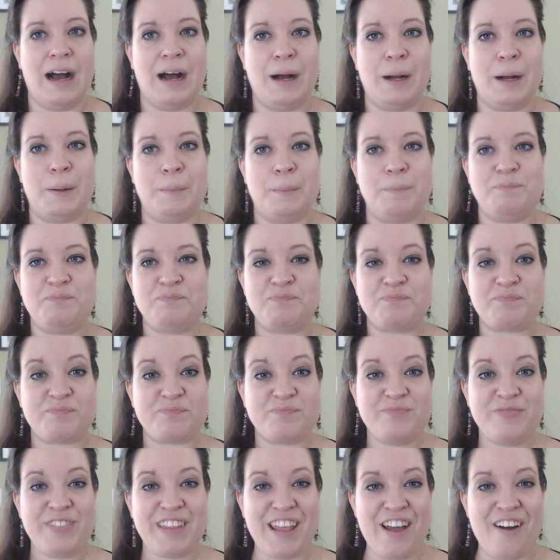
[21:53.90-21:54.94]

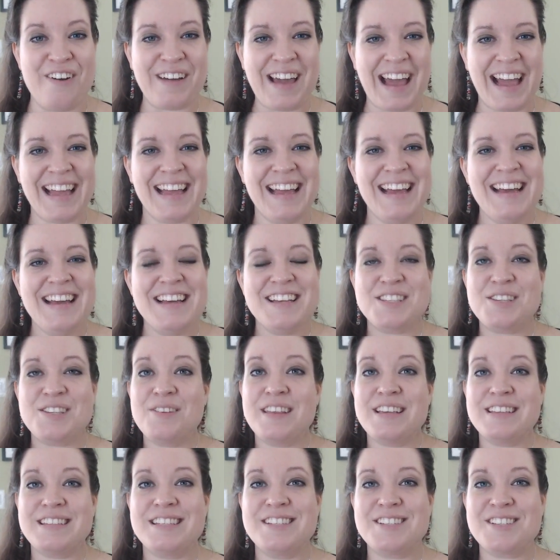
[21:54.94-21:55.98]
Okay, so
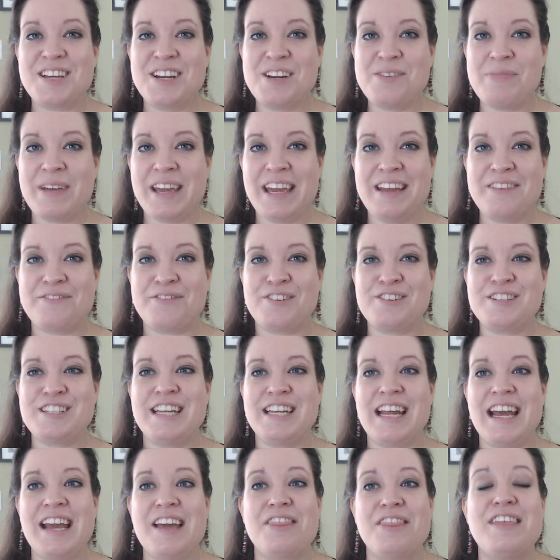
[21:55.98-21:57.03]
this is going to be it for
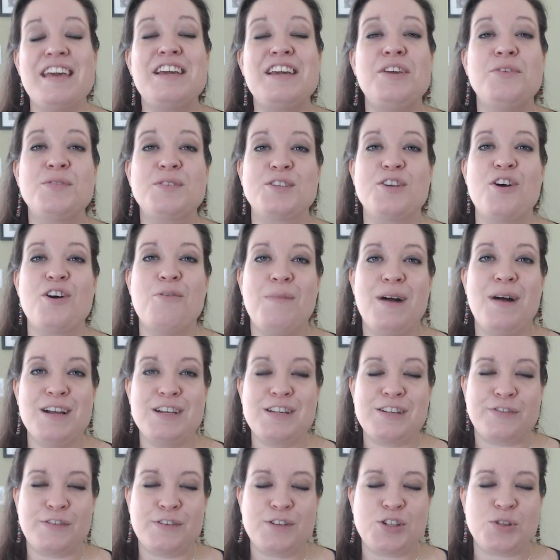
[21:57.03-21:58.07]
today. Thank you so
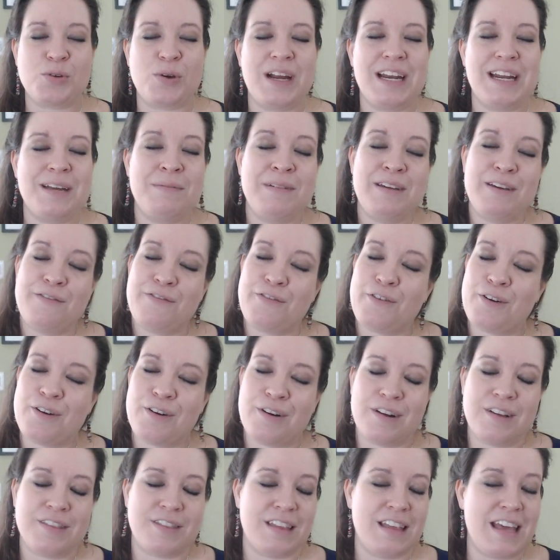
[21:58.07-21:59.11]
much for joining me
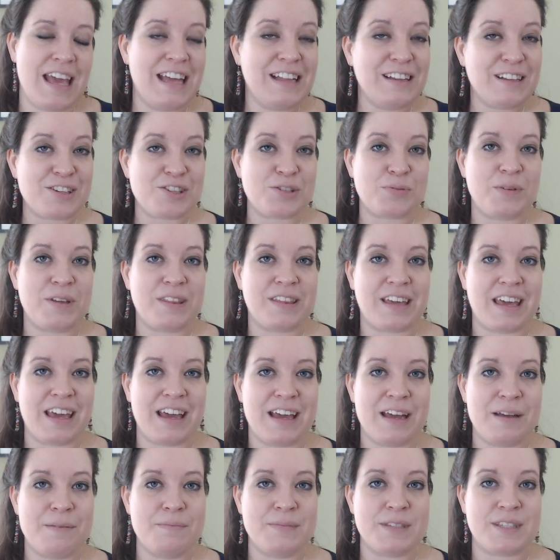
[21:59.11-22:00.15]
for English with
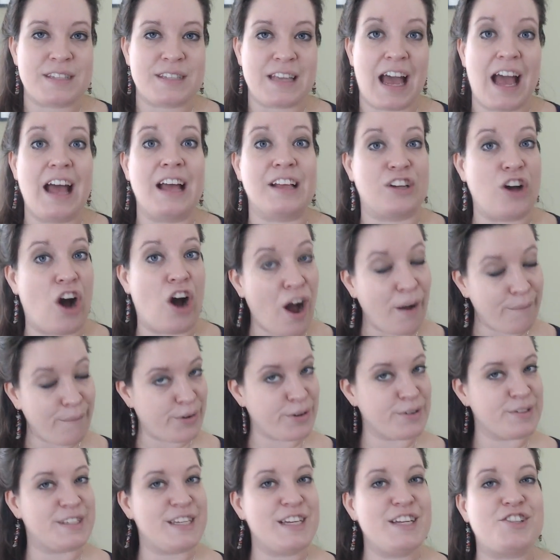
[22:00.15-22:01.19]
Kim's
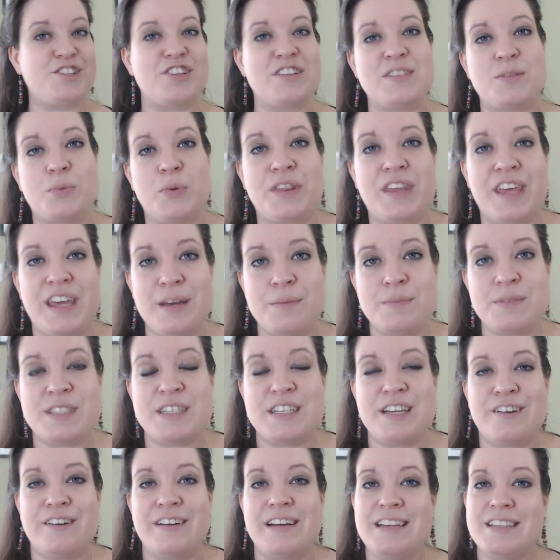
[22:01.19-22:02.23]
Conversations with Kim
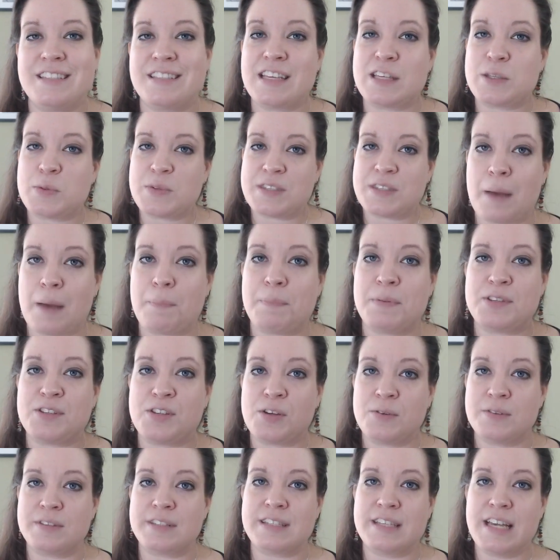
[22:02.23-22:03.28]
series. was
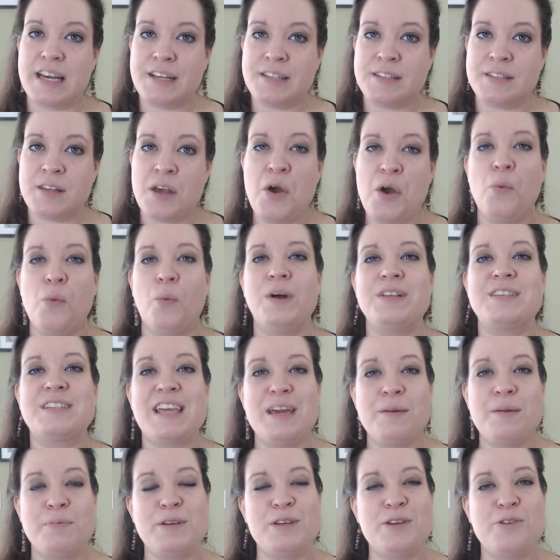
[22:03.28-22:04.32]
episode 6, What's
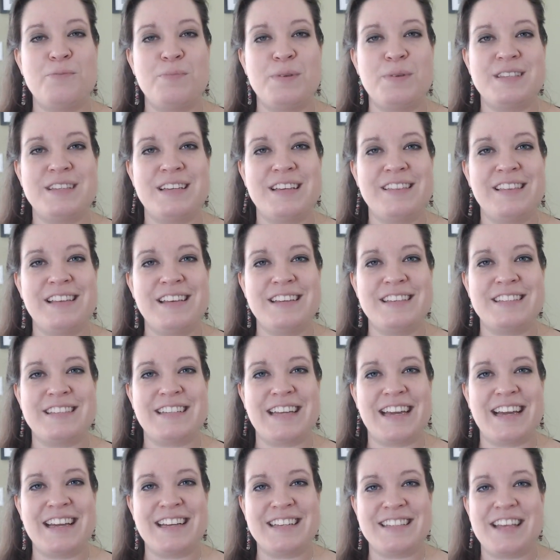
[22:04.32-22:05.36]
Keeping You Busy These
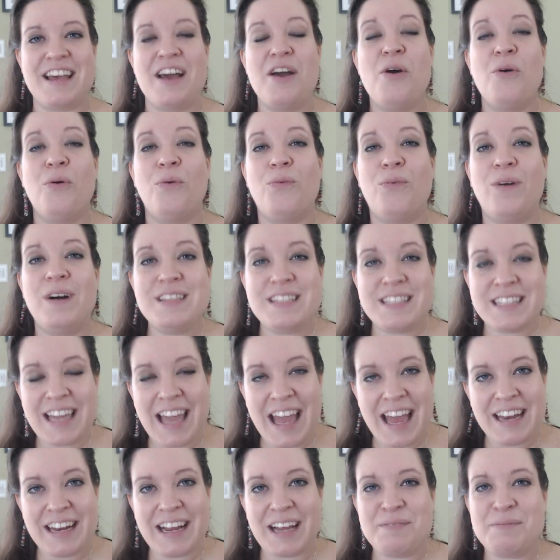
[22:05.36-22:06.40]
Days? Once
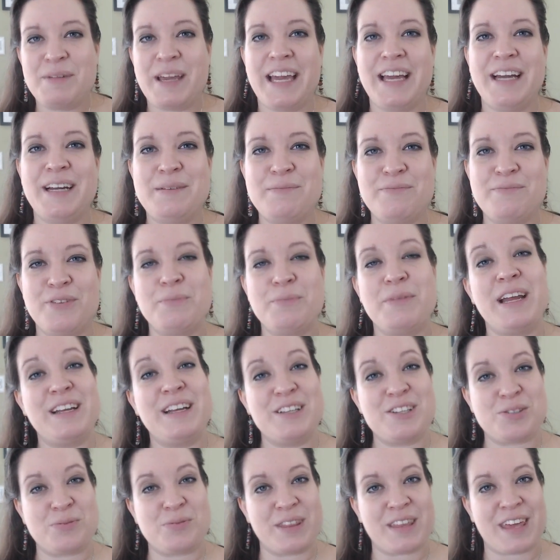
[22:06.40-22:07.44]
again, I'm Kim from
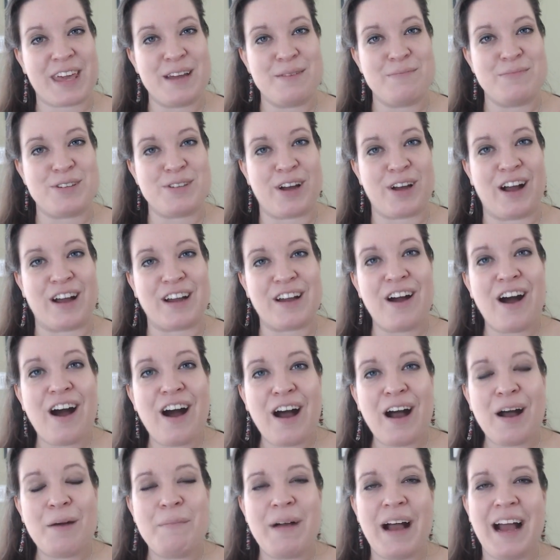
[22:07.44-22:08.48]

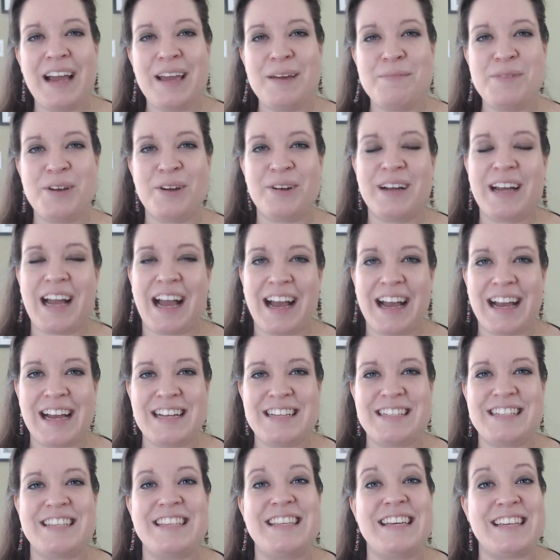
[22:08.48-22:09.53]
englishwithkim.com. I am your
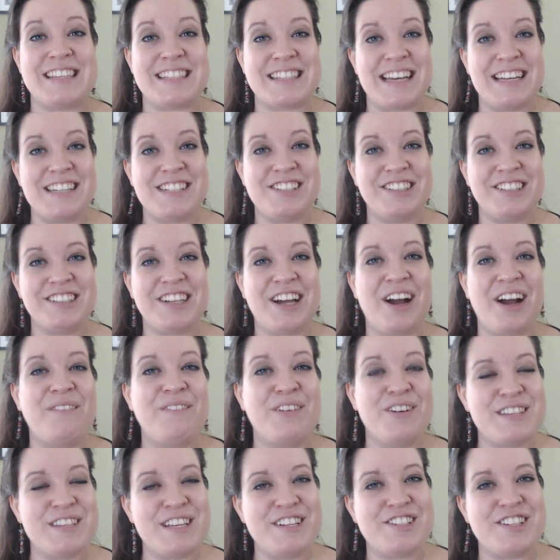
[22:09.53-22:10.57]
guide to the essential
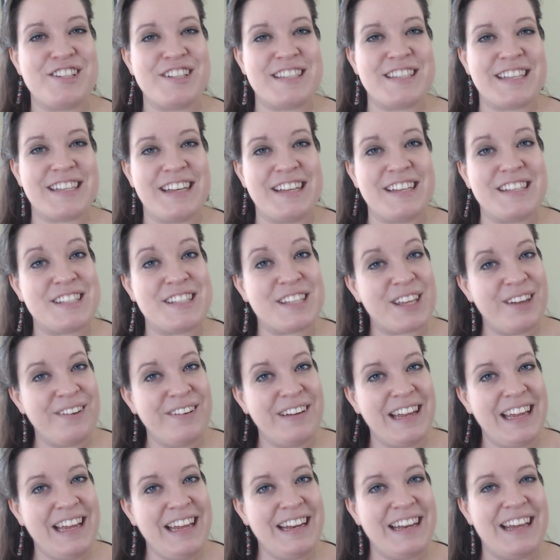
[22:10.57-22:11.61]
conversation skills
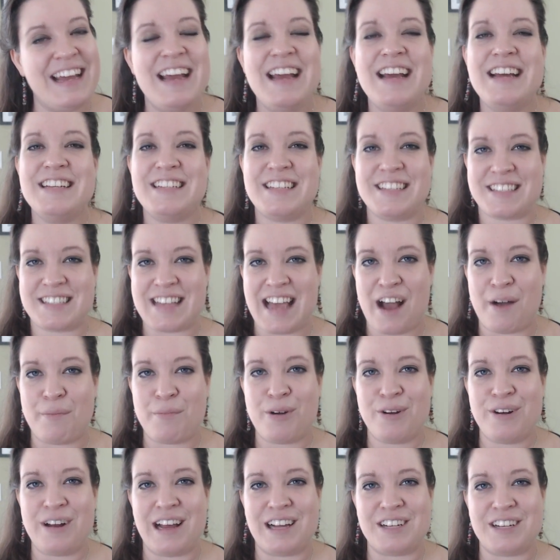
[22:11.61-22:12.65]
you need to sound
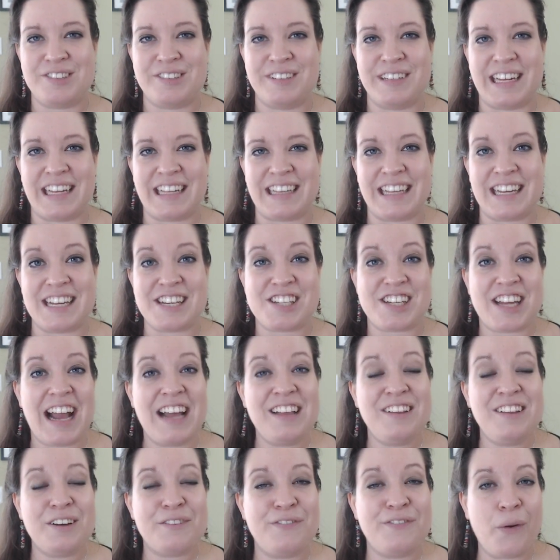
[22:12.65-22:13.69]
more natural in English.
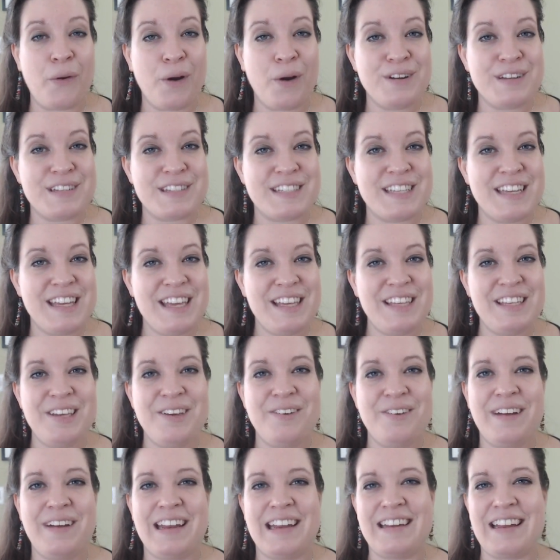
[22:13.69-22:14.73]
I look forward to seeing
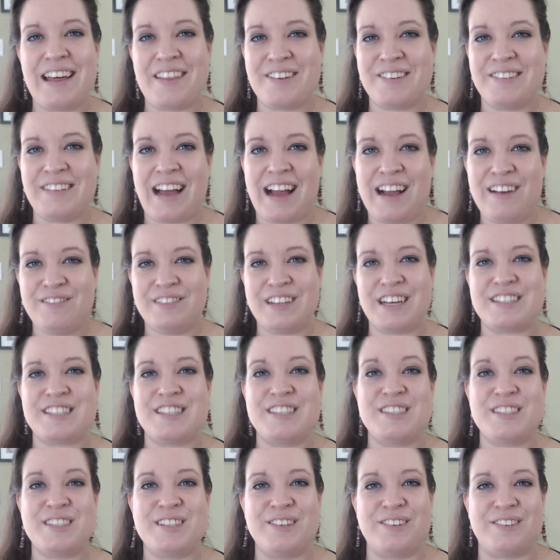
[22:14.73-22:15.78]
you in another live
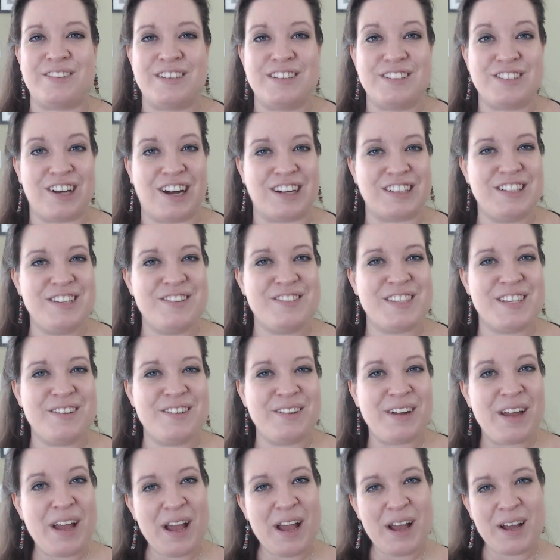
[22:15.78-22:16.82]
lesson soon. Talk to you
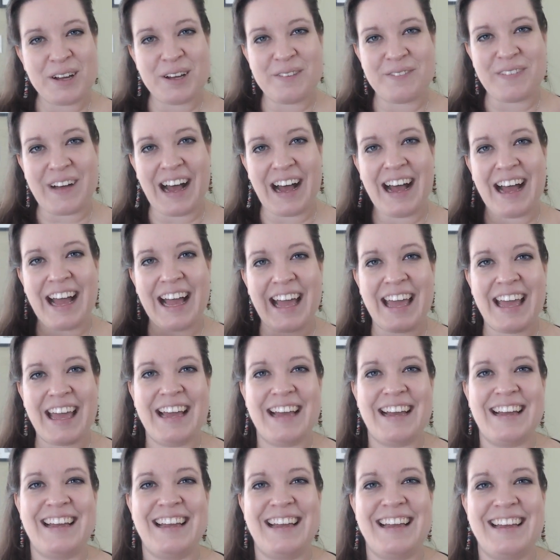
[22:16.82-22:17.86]
soon. Goodbye.
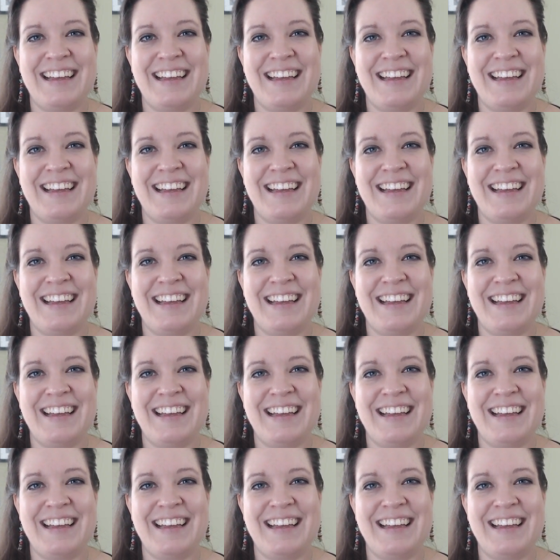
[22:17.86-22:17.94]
